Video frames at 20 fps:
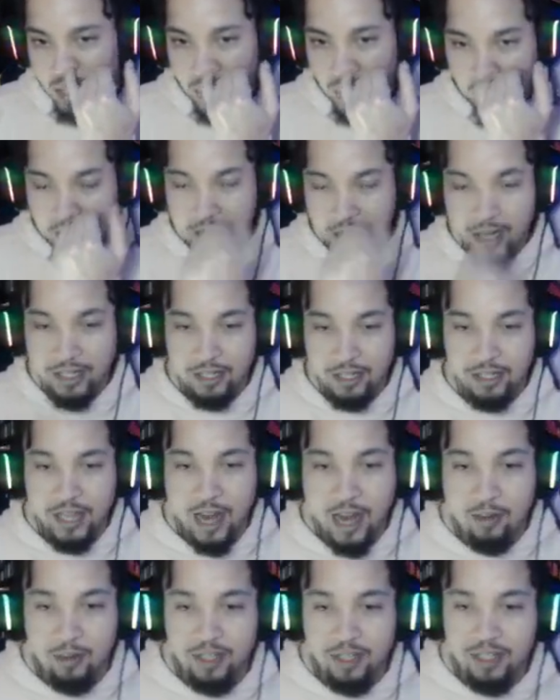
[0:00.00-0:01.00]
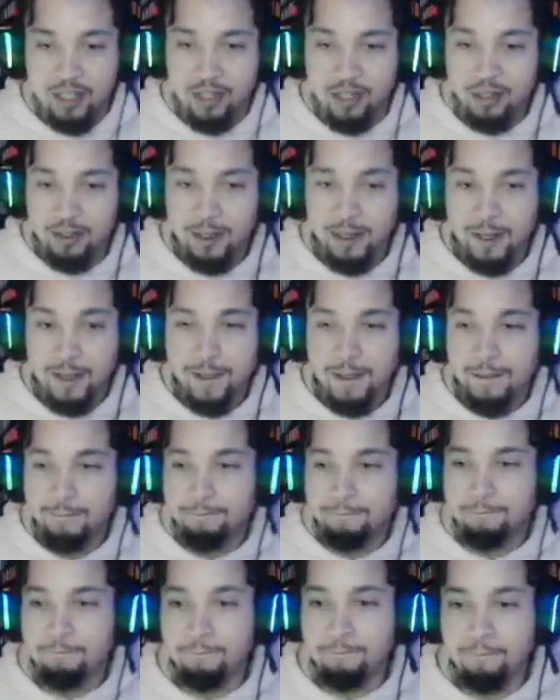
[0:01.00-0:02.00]
Hey, hit your sirens. we
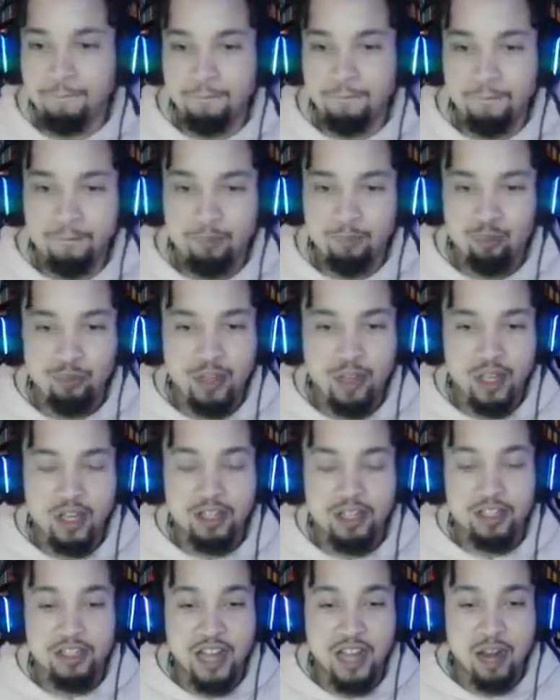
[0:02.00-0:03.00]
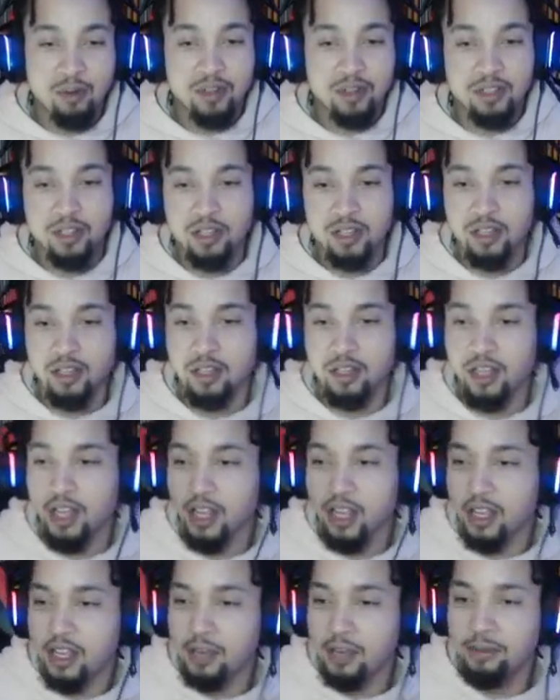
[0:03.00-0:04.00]
go in, we go. Hit your sirens. Yeah,
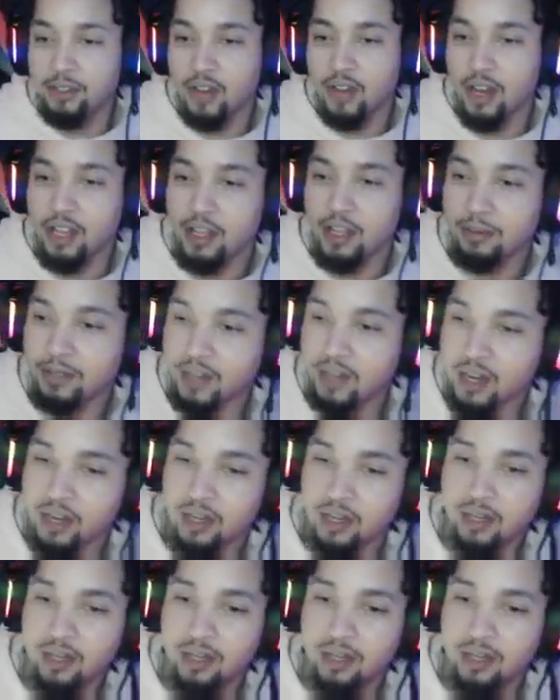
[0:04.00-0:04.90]
keep straight, keep straight.